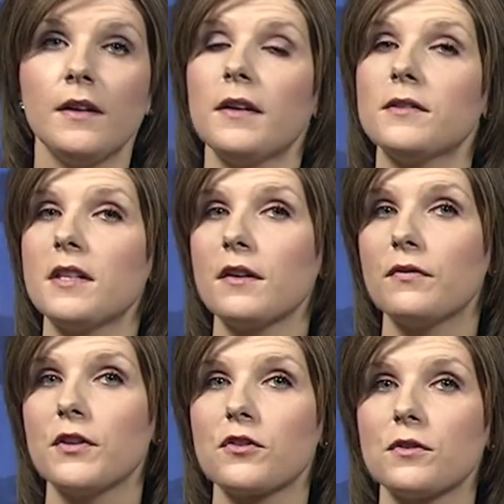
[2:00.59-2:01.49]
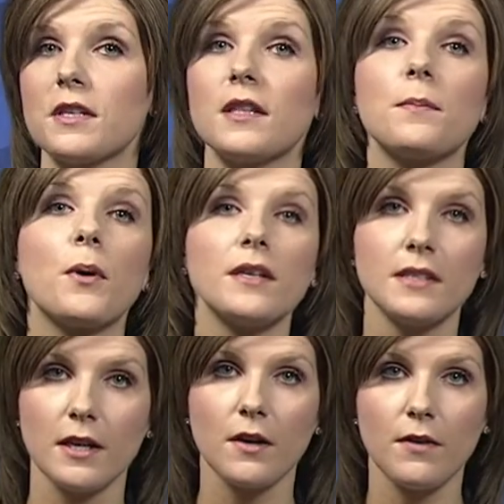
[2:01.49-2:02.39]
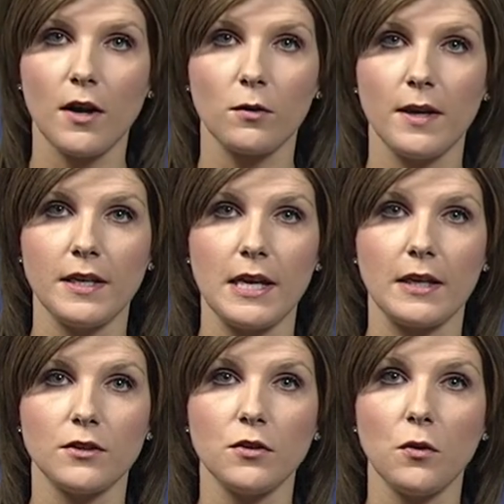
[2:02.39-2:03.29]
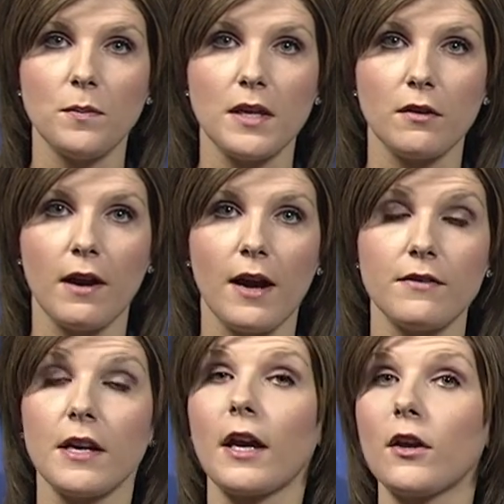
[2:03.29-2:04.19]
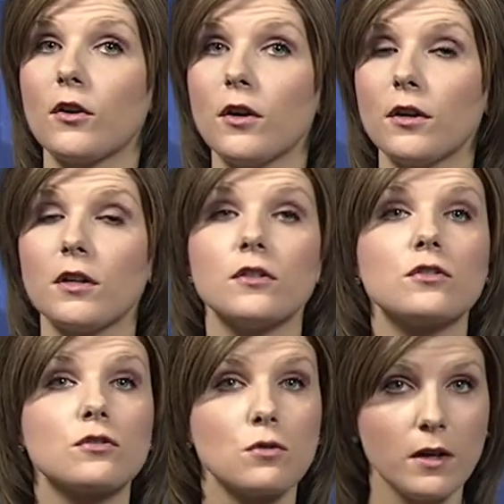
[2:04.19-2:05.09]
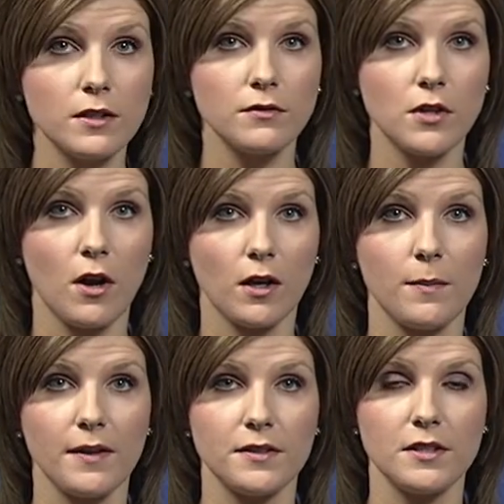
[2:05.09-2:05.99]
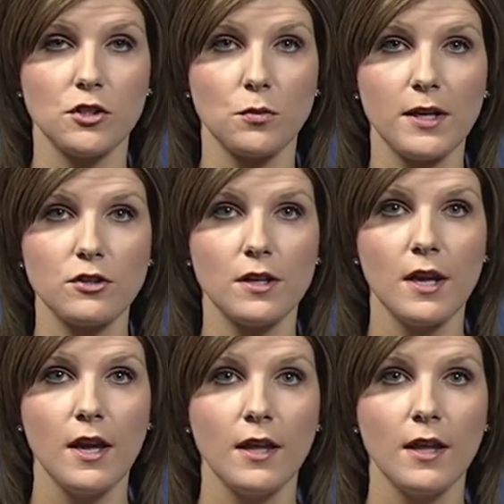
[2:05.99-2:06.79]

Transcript: Now, city officials and the president of Aqua Indiana told me they're having a good, constructive talk about the situation.